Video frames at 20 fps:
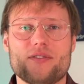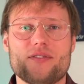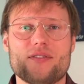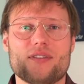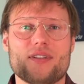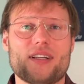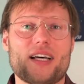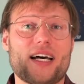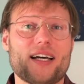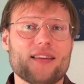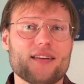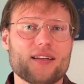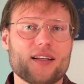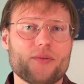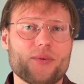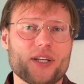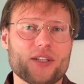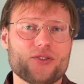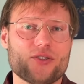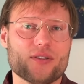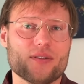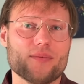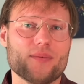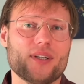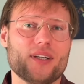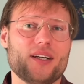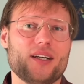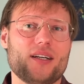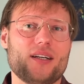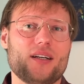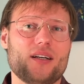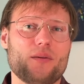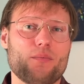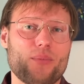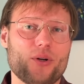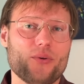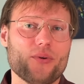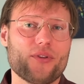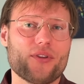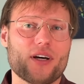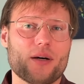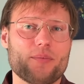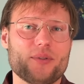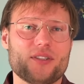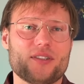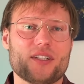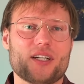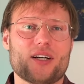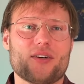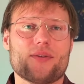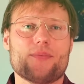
in either direction, both up and down.